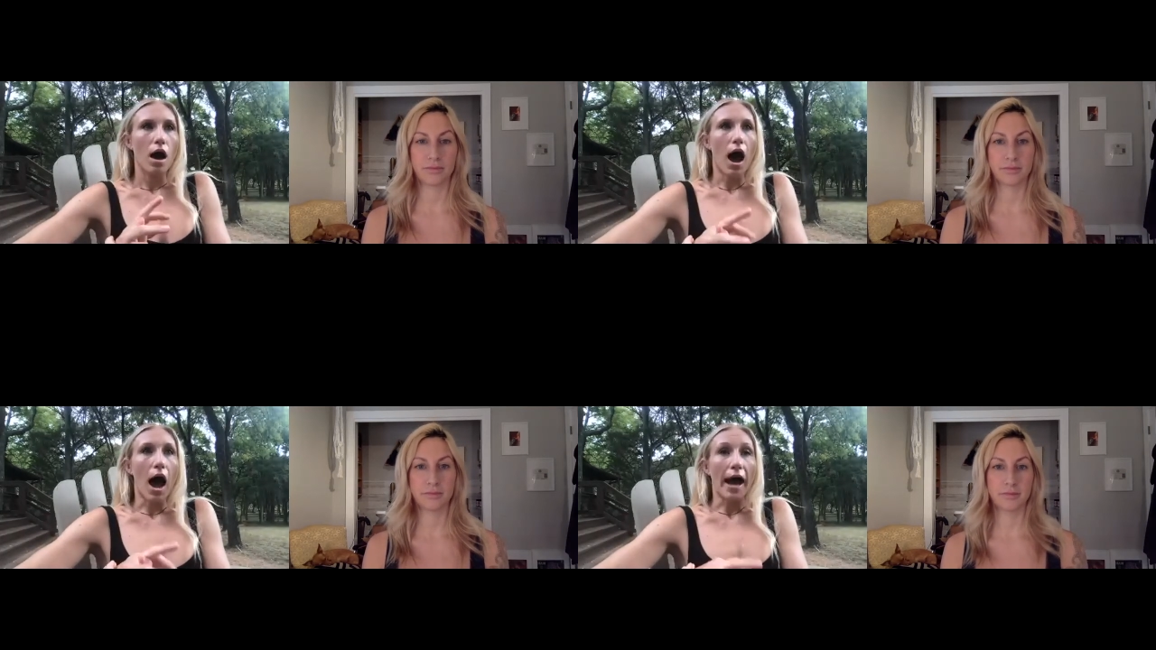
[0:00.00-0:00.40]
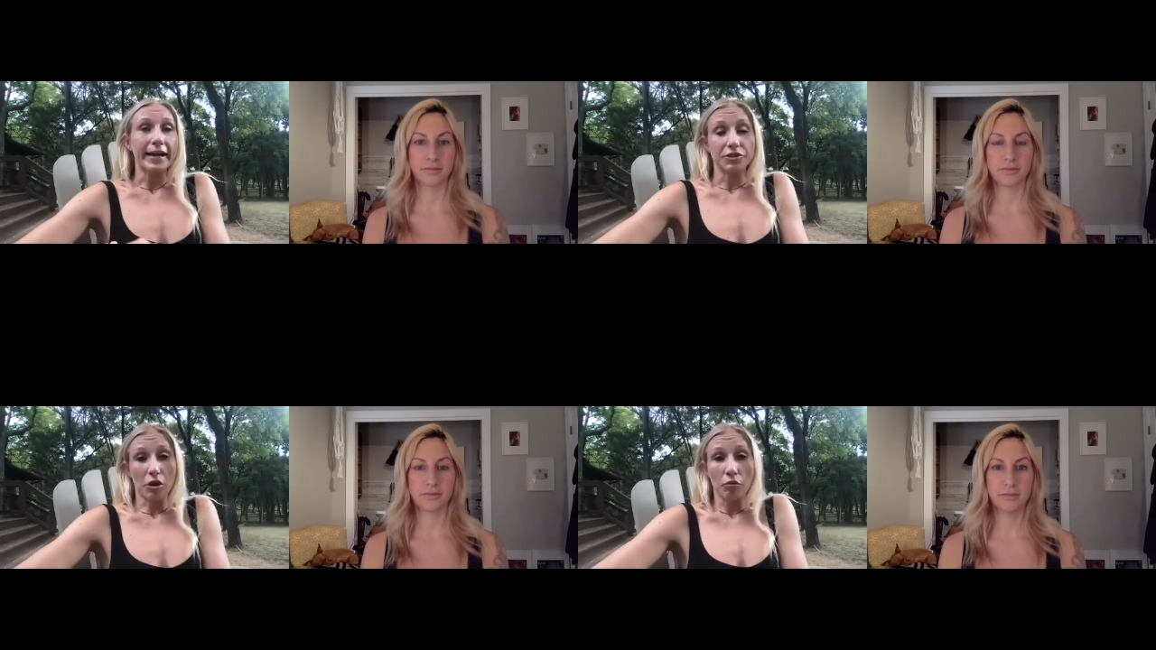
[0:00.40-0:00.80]
Speaker 1: I
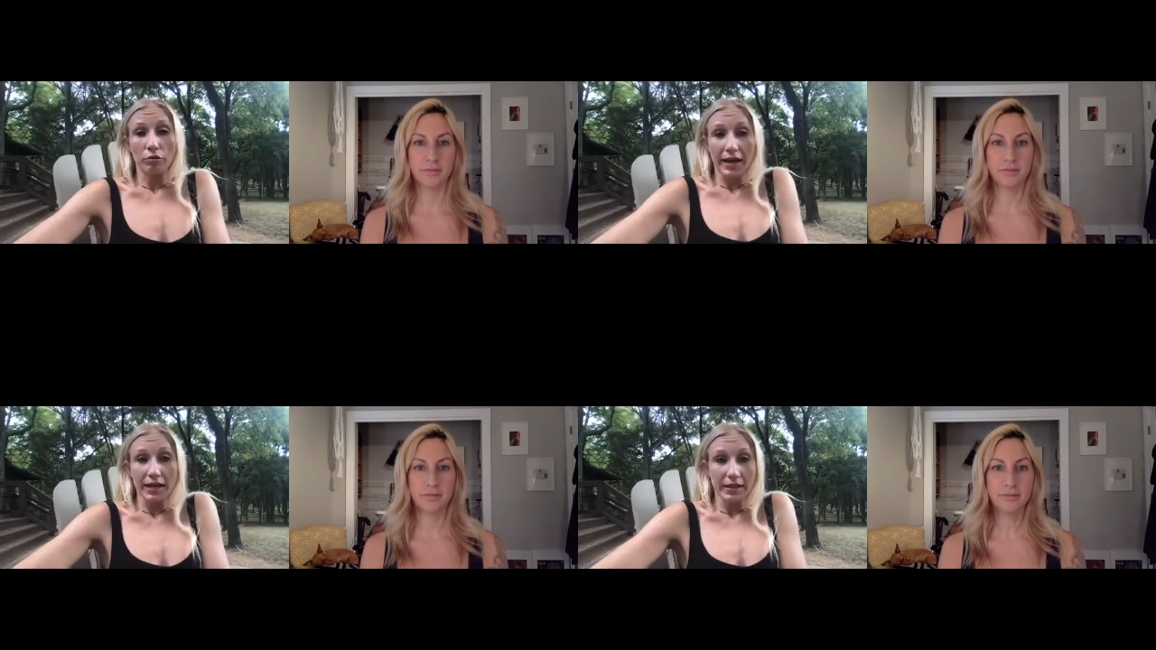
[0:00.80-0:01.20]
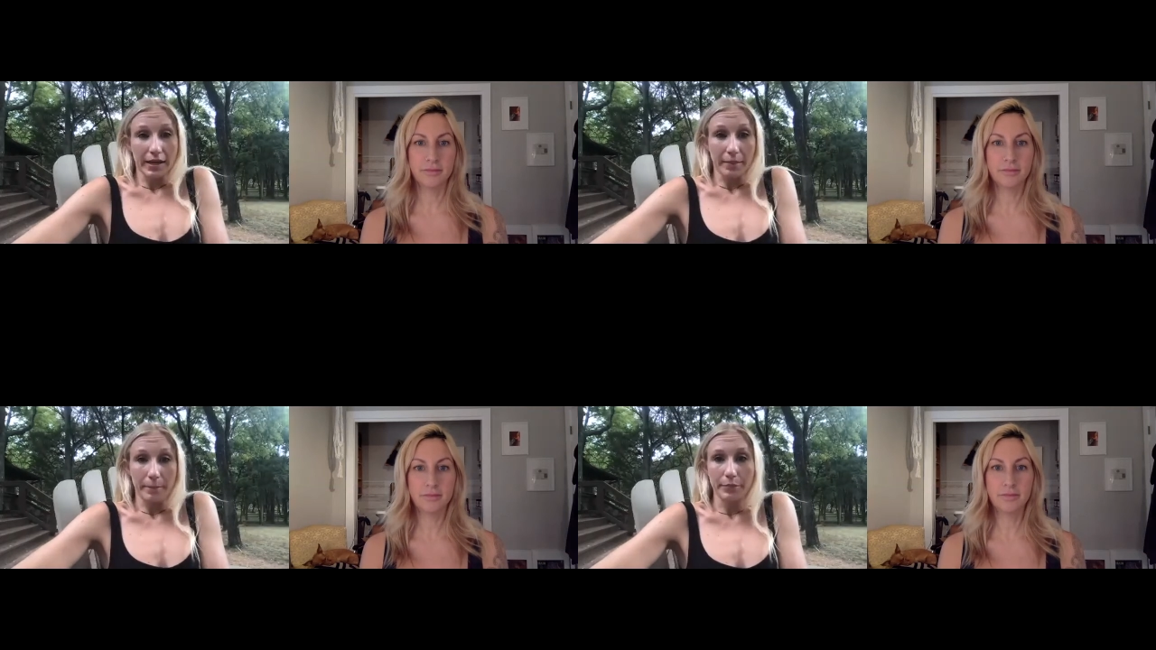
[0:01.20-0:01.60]
don't like them
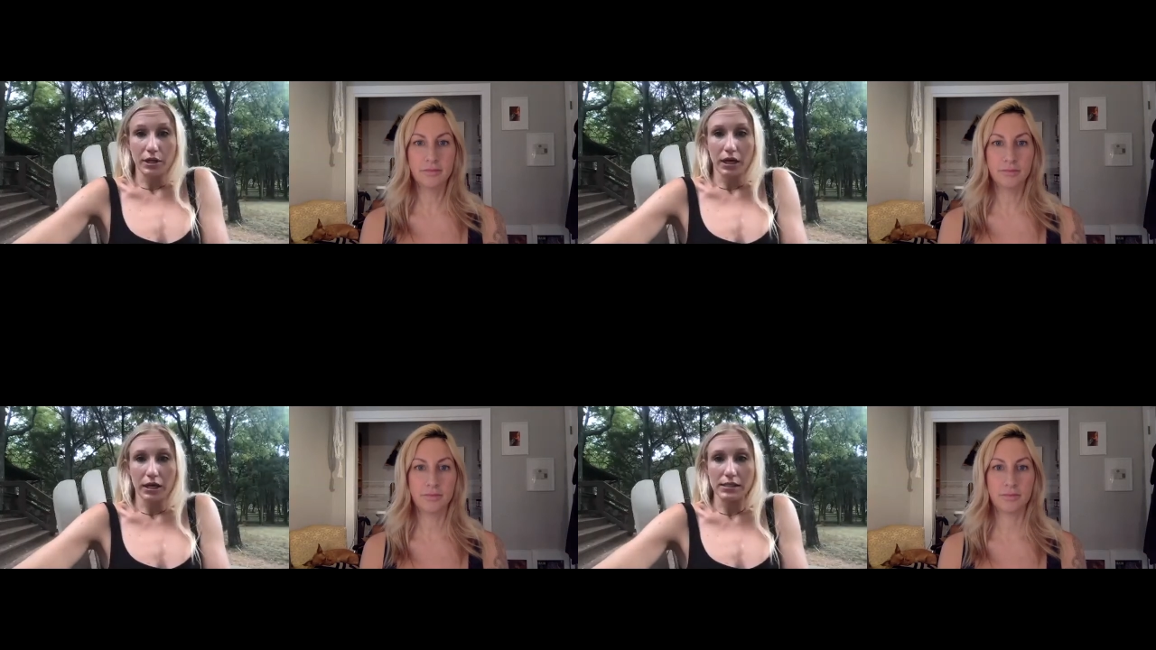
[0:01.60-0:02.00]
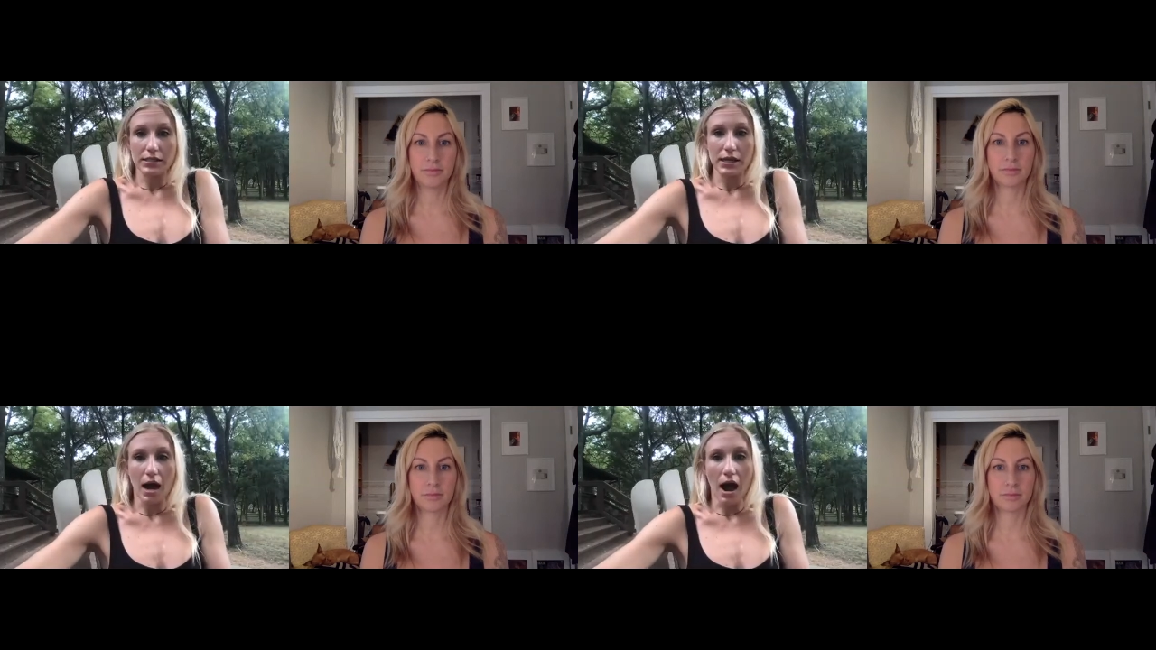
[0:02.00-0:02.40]
because
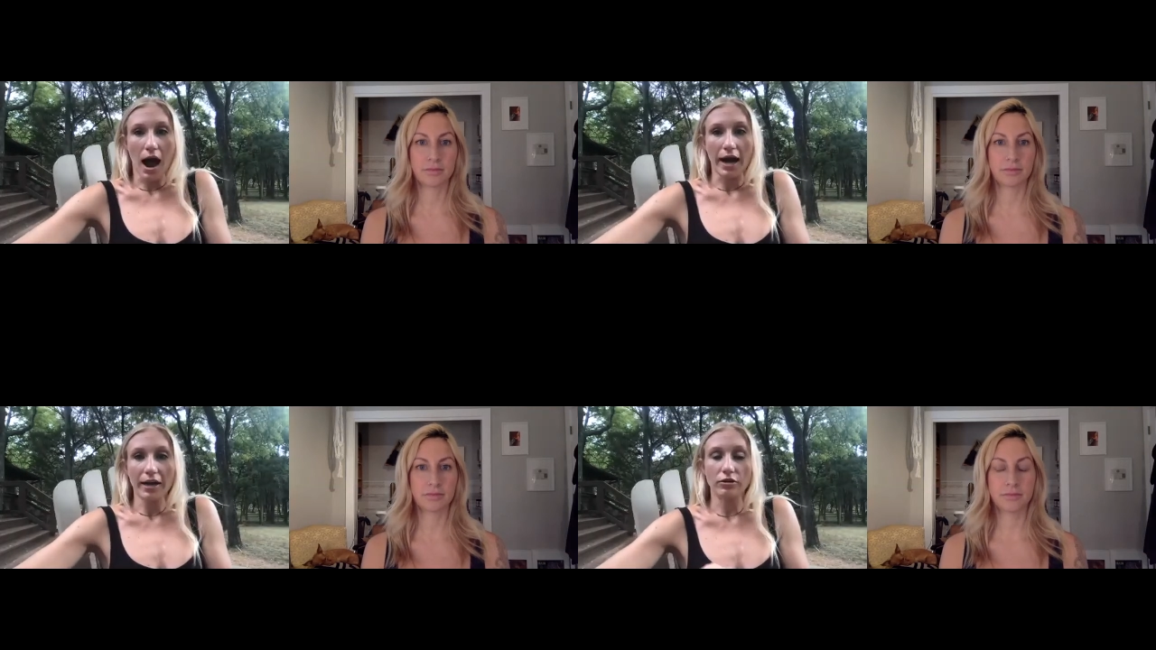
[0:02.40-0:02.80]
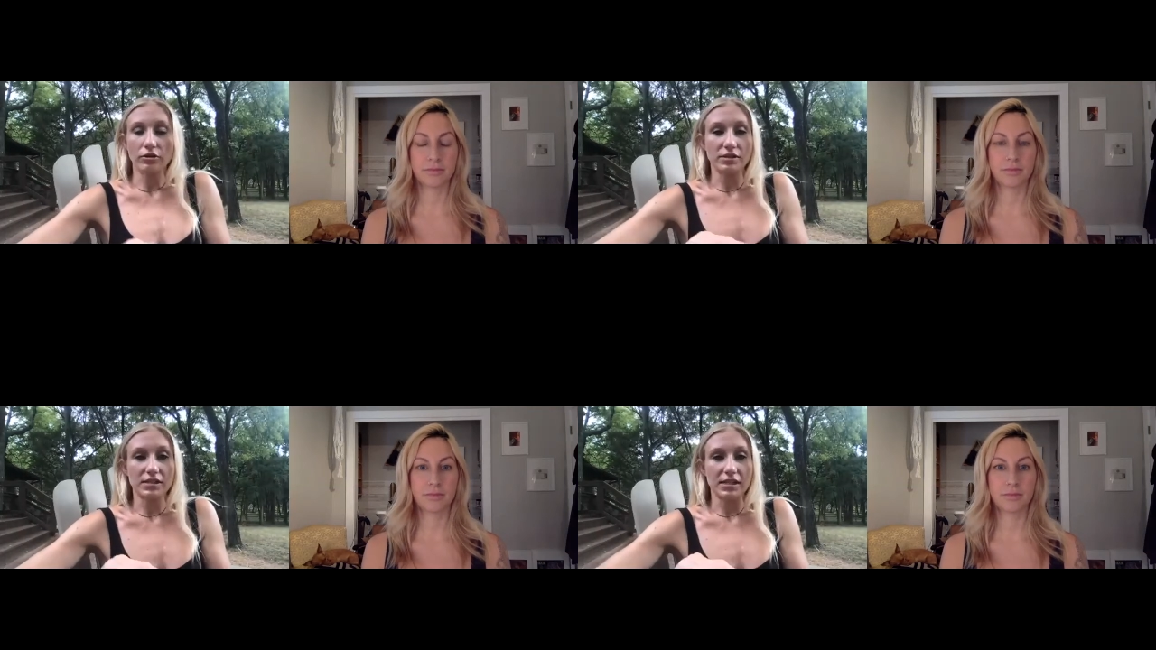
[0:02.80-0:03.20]
I couldn't
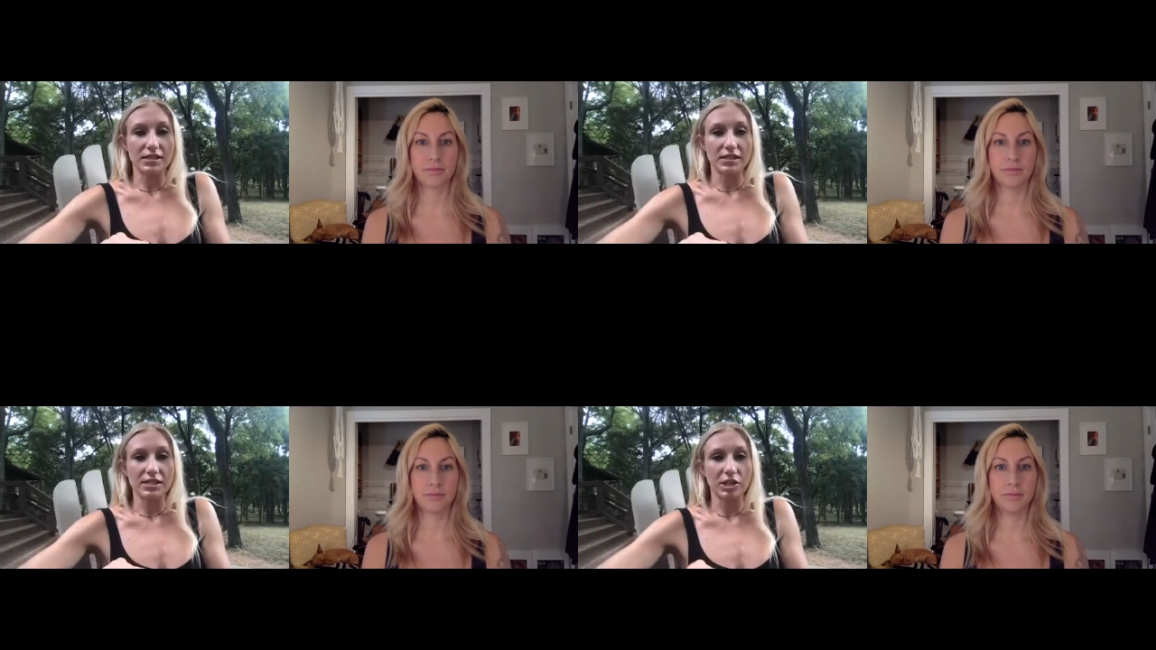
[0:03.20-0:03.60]
sit still.